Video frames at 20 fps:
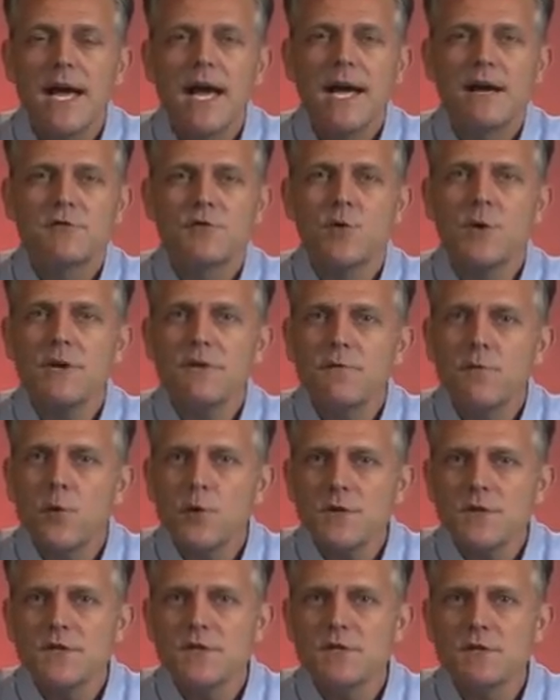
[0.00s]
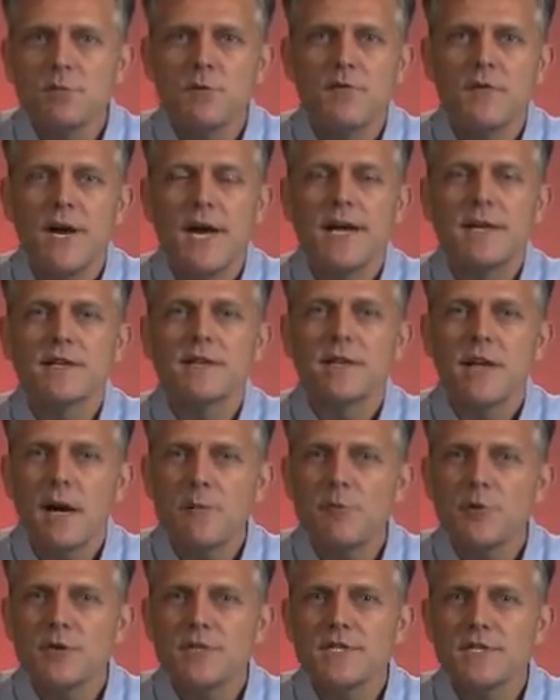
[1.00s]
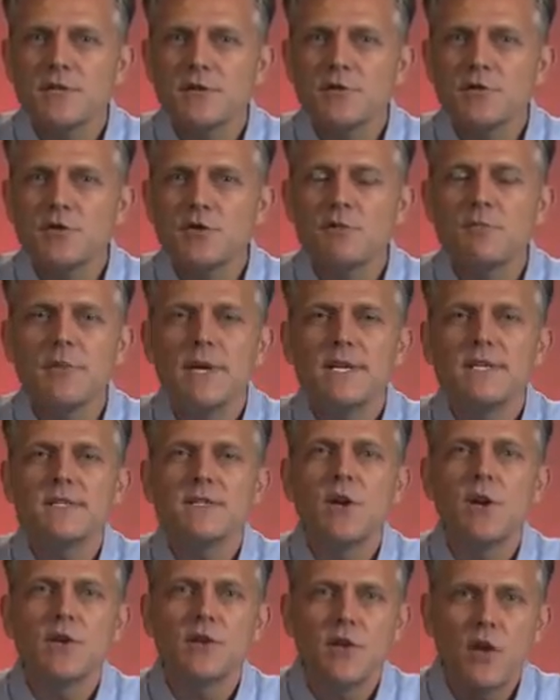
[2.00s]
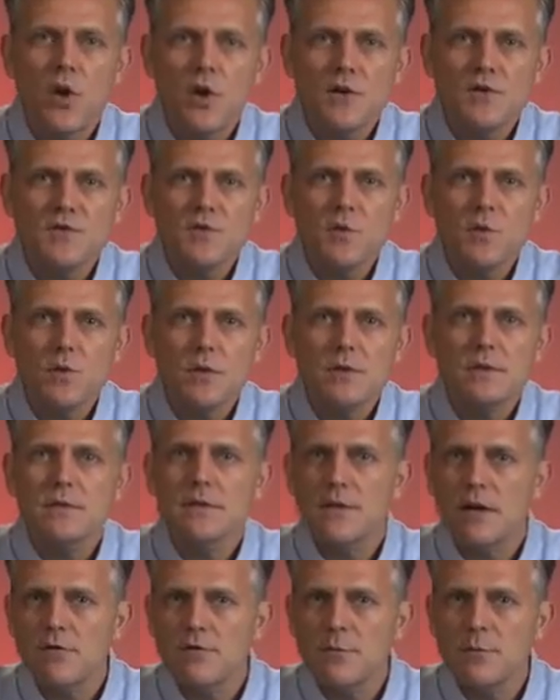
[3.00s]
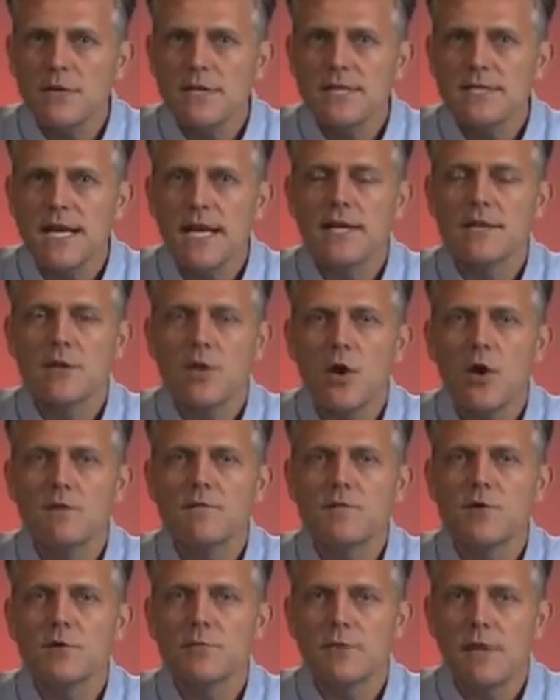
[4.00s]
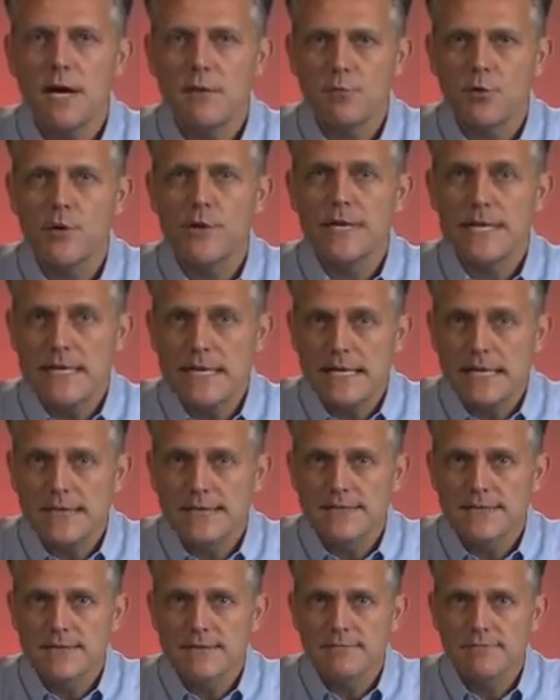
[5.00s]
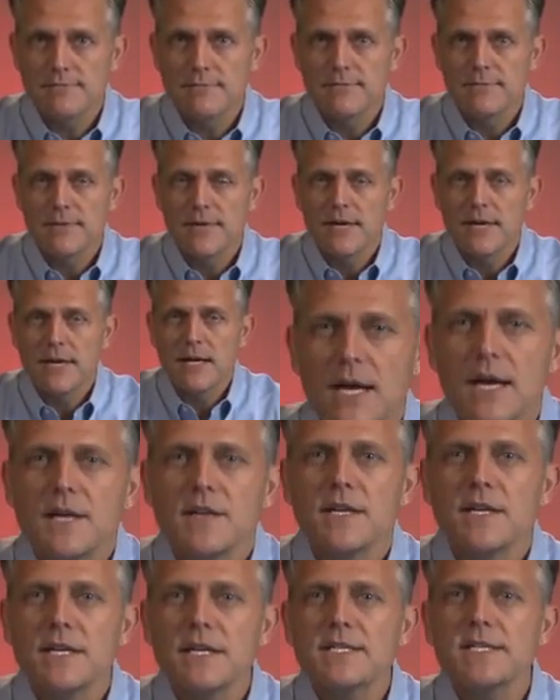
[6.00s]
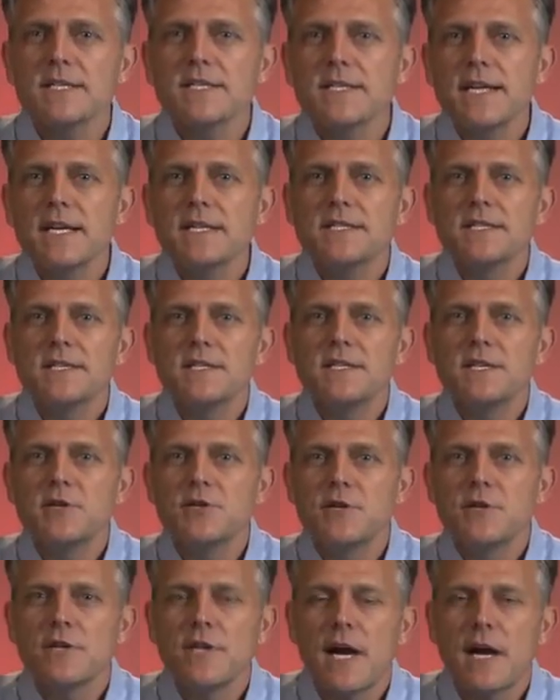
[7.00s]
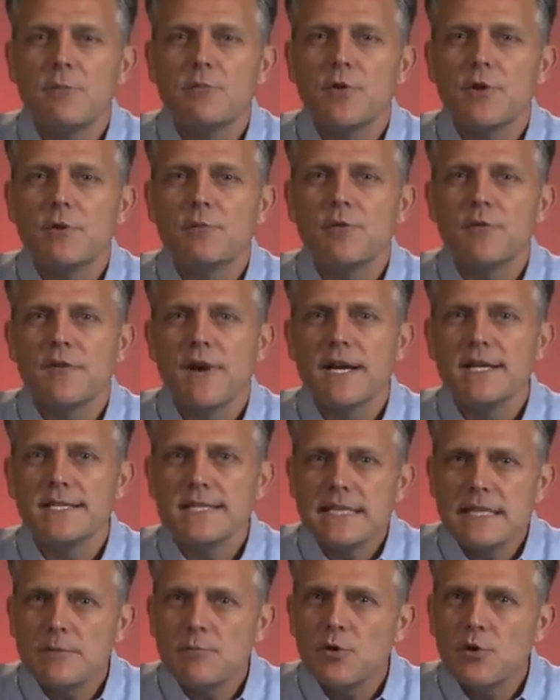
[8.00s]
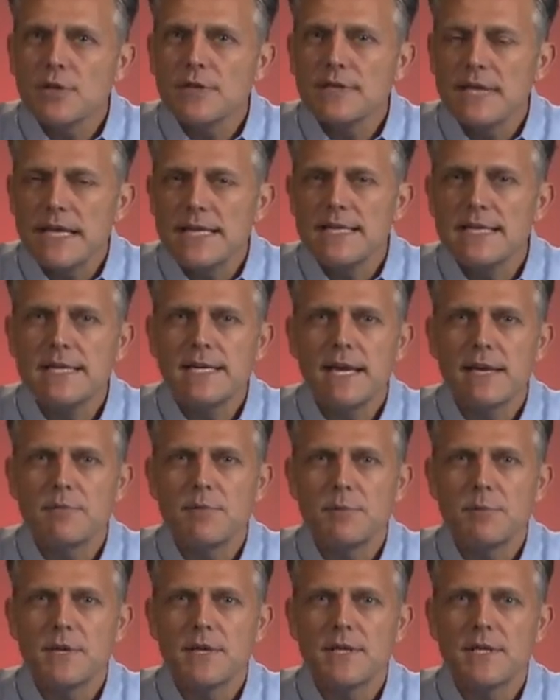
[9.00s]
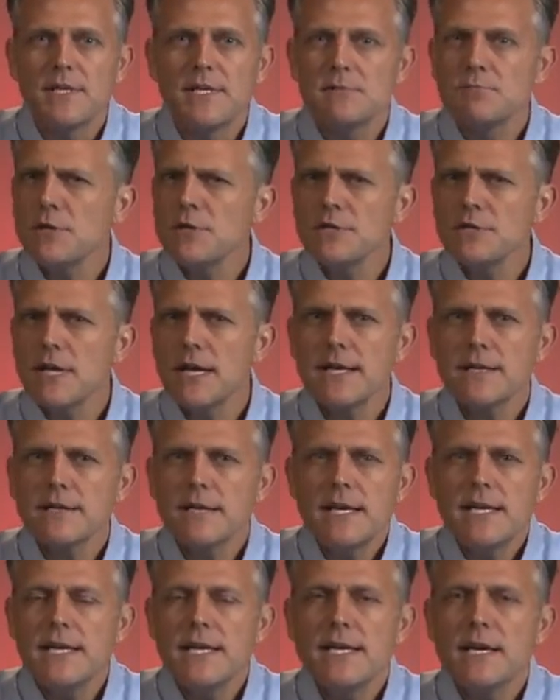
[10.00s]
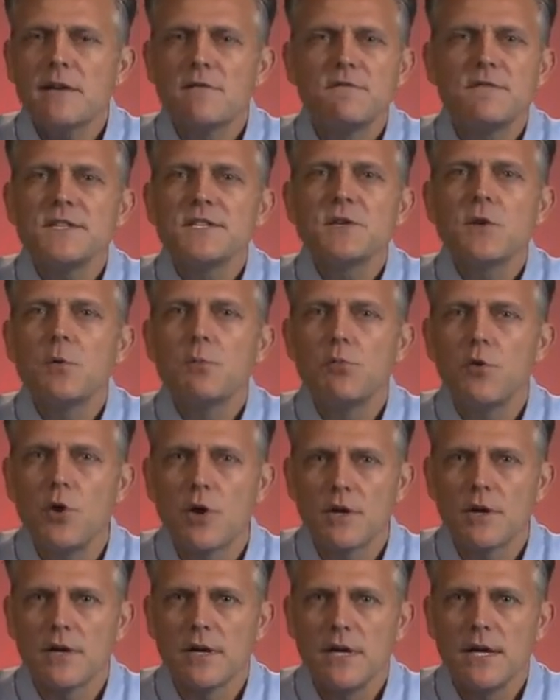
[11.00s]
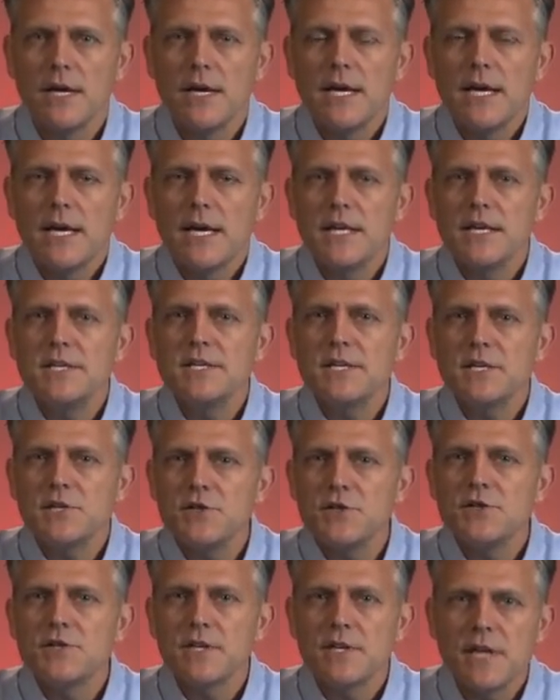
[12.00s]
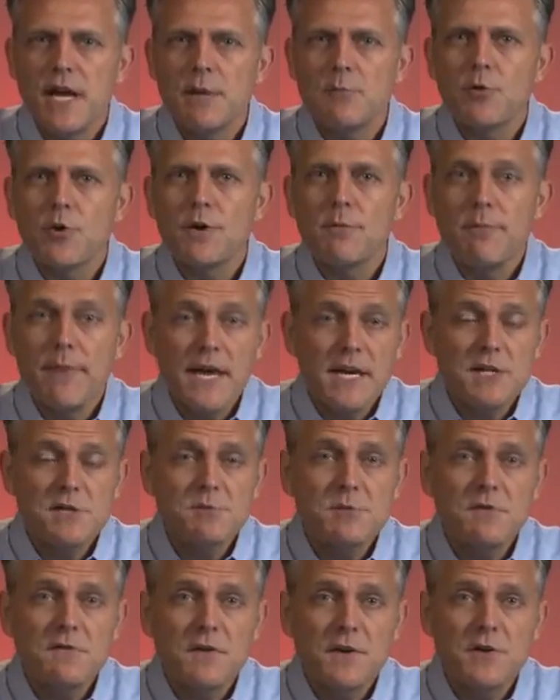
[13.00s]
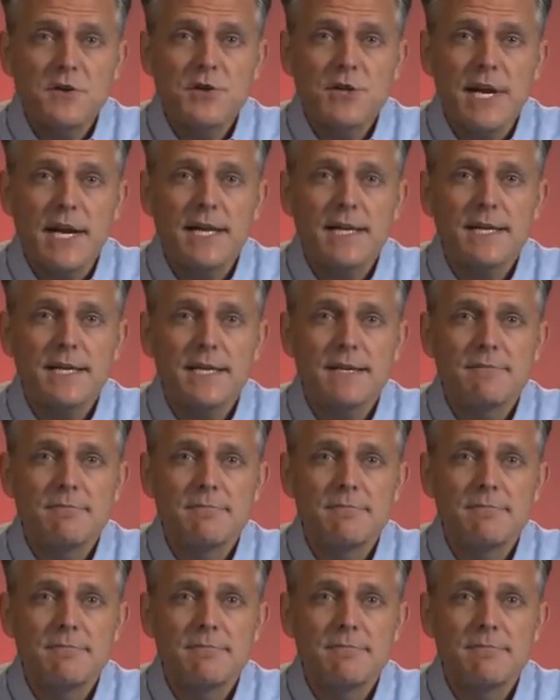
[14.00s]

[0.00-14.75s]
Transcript: have joined forces to provide a library solution based on law school, government, and law firm library needs. The LexisNexis Digital Library provides ebook lending capabilities, much like lending a physical book, in addition to library management functionality.